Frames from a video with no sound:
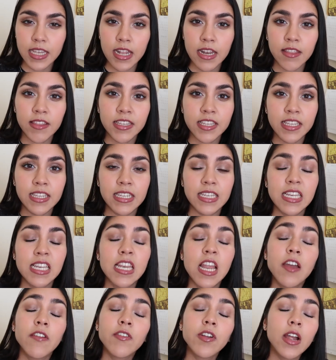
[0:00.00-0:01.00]
and this has
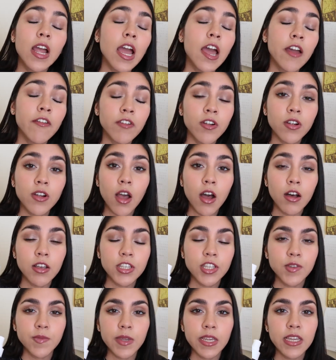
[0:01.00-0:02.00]
never ever
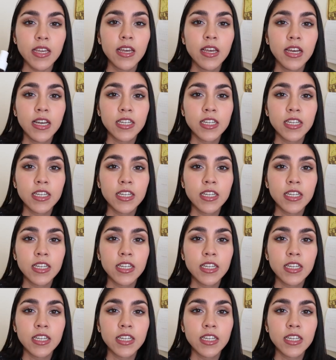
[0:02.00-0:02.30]
caused me